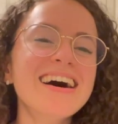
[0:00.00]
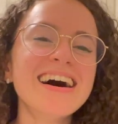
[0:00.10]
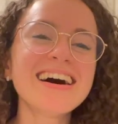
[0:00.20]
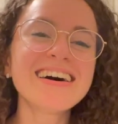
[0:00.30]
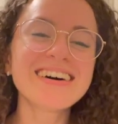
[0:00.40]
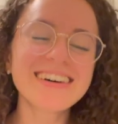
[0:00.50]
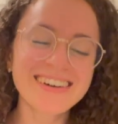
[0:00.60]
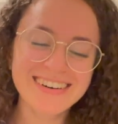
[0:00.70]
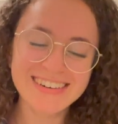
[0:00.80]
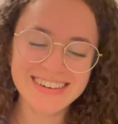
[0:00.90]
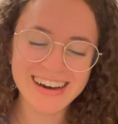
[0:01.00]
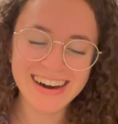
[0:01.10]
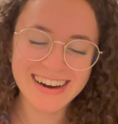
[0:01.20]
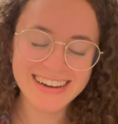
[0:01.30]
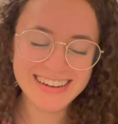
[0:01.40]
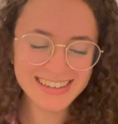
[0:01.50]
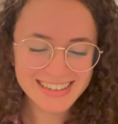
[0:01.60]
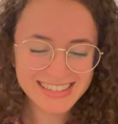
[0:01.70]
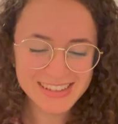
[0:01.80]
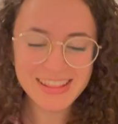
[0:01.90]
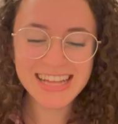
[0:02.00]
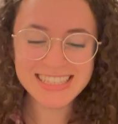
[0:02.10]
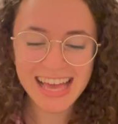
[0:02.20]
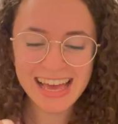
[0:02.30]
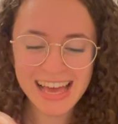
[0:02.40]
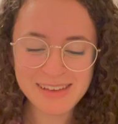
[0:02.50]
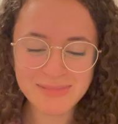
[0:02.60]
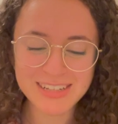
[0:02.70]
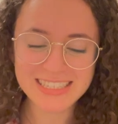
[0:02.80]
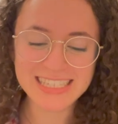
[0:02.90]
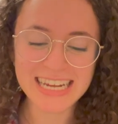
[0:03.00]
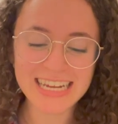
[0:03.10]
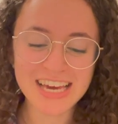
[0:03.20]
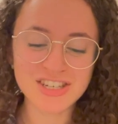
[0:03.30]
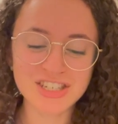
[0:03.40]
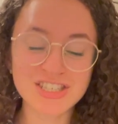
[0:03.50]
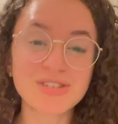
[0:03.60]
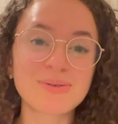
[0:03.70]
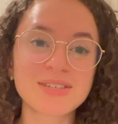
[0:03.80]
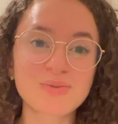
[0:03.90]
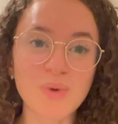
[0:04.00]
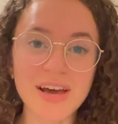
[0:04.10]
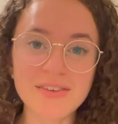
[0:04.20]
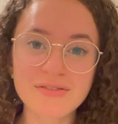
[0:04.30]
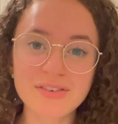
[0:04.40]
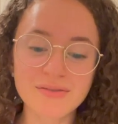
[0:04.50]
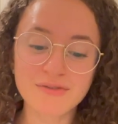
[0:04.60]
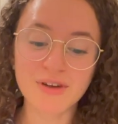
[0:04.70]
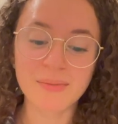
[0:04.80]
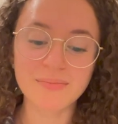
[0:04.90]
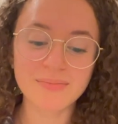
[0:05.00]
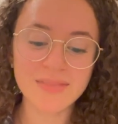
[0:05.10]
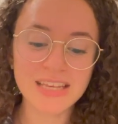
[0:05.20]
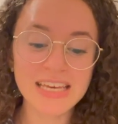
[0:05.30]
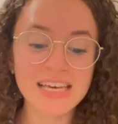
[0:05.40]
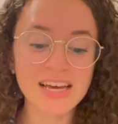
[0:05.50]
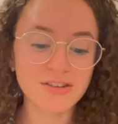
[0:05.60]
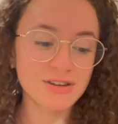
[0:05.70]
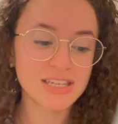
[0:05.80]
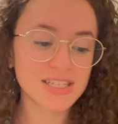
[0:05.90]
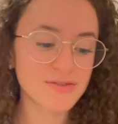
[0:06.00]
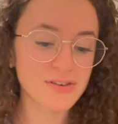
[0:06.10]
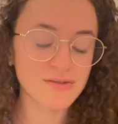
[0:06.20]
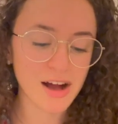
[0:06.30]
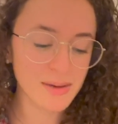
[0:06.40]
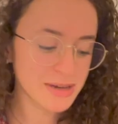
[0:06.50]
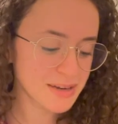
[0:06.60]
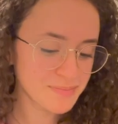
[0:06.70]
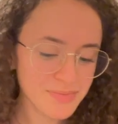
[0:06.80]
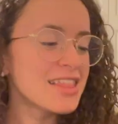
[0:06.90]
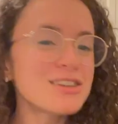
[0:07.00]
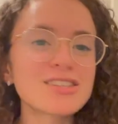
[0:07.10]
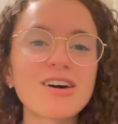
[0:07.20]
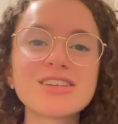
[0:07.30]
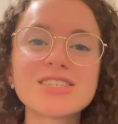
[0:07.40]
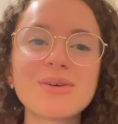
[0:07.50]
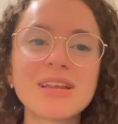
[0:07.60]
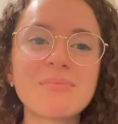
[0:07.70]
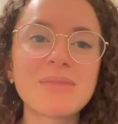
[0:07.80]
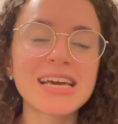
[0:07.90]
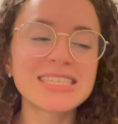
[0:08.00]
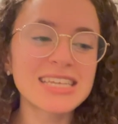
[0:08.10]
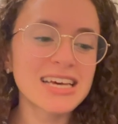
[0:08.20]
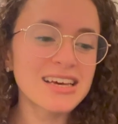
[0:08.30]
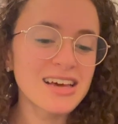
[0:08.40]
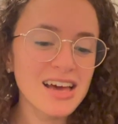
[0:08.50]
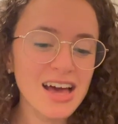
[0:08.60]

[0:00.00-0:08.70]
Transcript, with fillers: Ah, so that's A.A. Milne's dedication to his wife from he and Christopher Robin. There's also an amazing